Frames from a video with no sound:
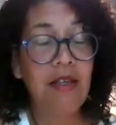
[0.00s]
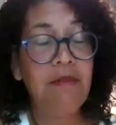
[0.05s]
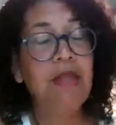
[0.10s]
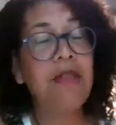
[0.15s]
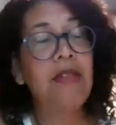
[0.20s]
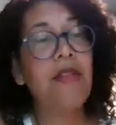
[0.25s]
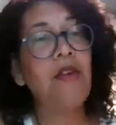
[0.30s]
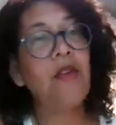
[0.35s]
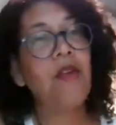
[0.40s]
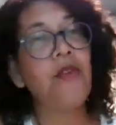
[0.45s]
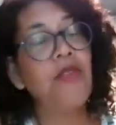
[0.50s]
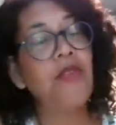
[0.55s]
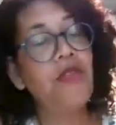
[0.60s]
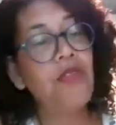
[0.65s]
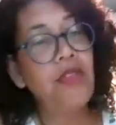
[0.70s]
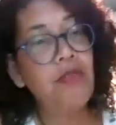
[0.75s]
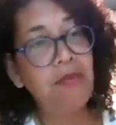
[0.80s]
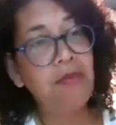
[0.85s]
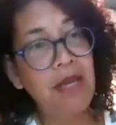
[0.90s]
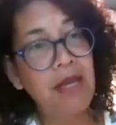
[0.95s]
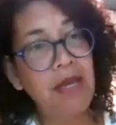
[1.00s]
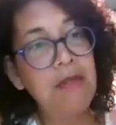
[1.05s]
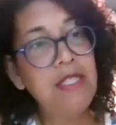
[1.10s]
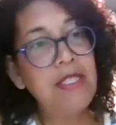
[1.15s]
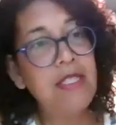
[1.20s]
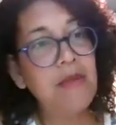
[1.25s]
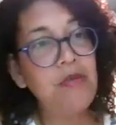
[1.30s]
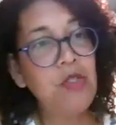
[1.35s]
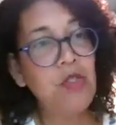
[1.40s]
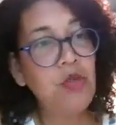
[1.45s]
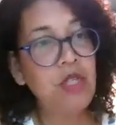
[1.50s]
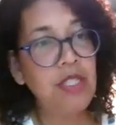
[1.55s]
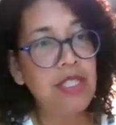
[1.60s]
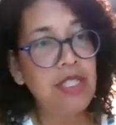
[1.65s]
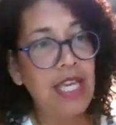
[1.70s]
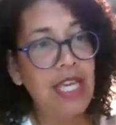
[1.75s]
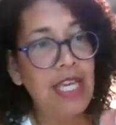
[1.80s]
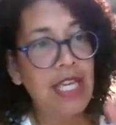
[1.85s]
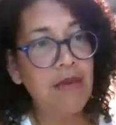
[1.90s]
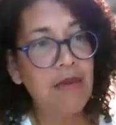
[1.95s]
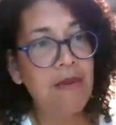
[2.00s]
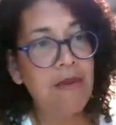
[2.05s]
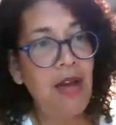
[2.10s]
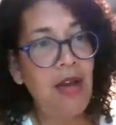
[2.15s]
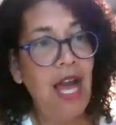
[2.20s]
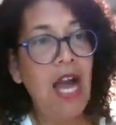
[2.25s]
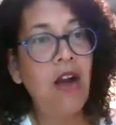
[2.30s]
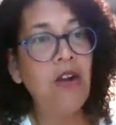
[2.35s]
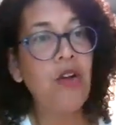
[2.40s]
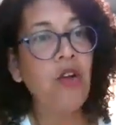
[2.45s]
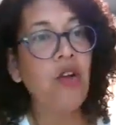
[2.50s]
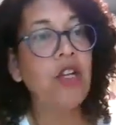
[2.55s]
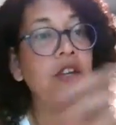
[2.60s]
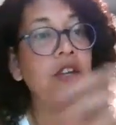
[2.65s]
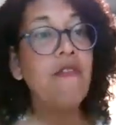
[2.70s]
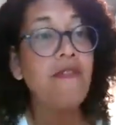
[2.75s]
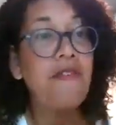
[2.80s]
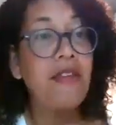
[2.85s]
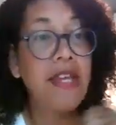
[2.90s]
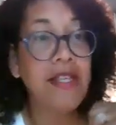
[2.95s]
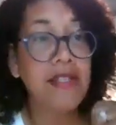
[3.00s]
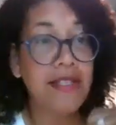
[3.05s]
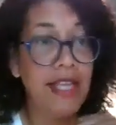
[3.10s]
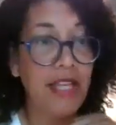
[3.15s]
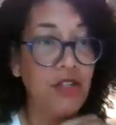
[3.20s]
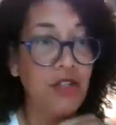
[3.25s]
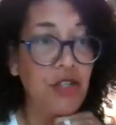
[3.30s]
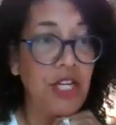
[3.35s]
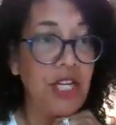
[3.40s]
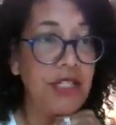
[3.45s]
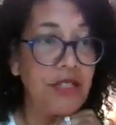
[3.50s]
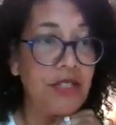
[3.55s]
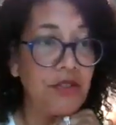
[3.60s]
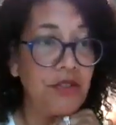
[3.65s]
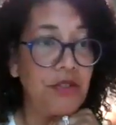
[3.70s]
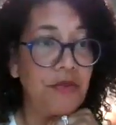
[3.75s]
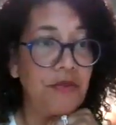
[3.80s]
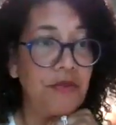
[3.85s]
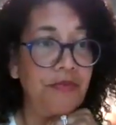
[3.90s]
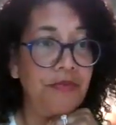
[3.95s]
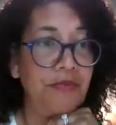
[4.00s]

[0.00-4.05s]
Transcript: But there are baby steps you can take about how you're going to face that challenge.